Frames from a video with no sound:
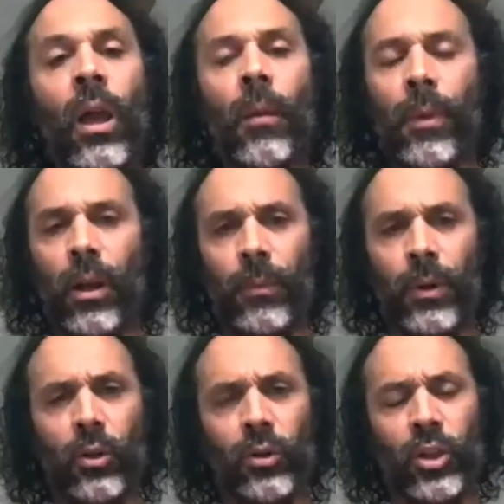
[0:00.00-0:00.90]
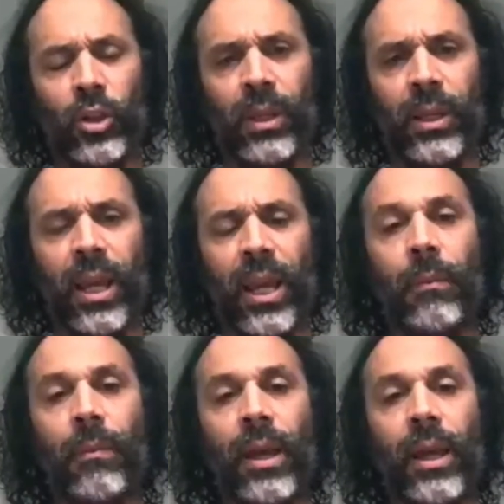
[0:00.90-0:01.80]
Permaculture became
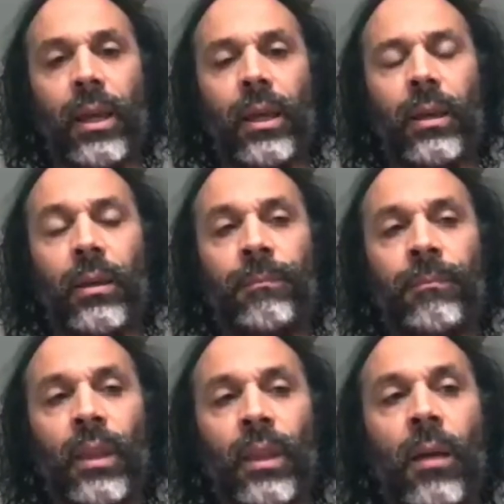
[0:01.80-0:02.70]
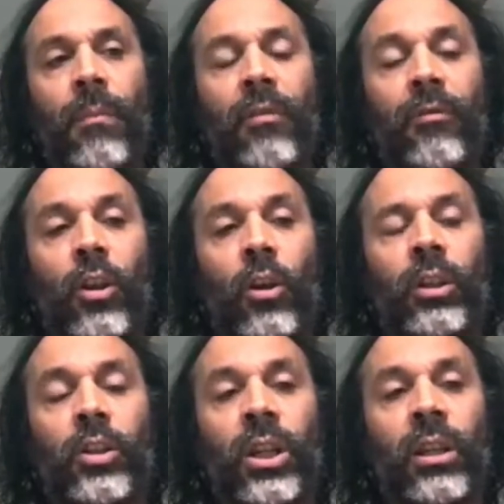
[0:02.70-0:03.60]
a
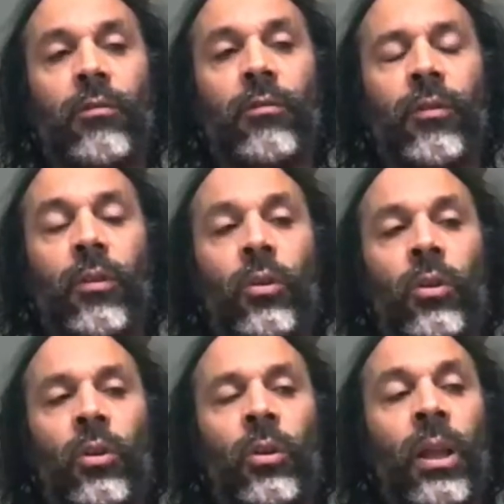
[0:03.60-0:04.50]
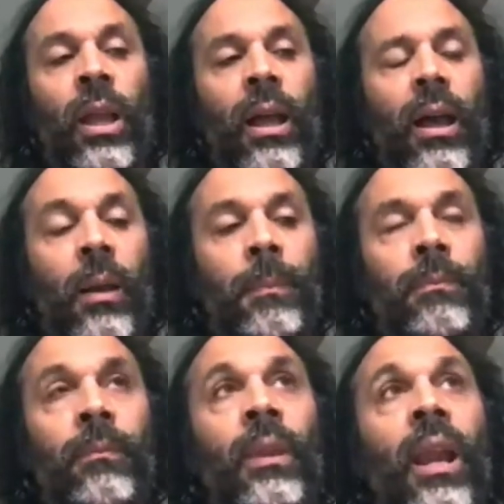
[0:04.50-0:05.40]
methodology for
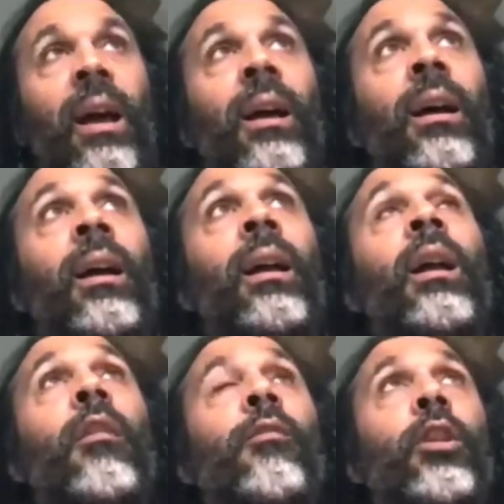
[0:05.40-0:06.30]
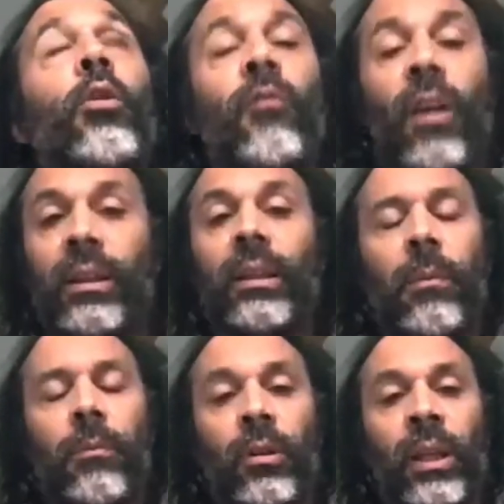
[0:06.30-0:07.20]
doing that
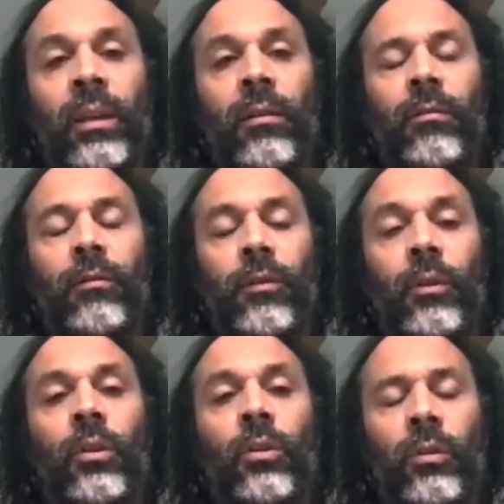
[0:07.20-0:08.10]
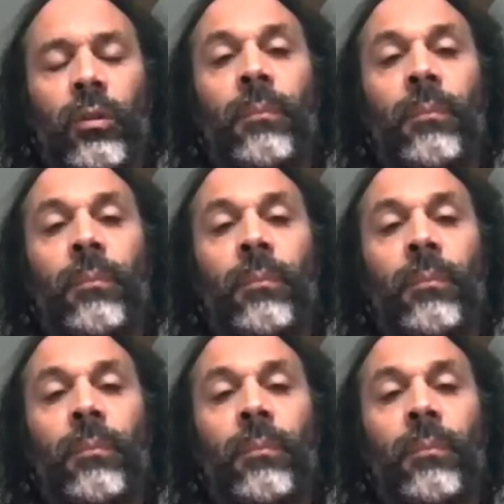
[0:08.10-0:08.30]
deliberately, for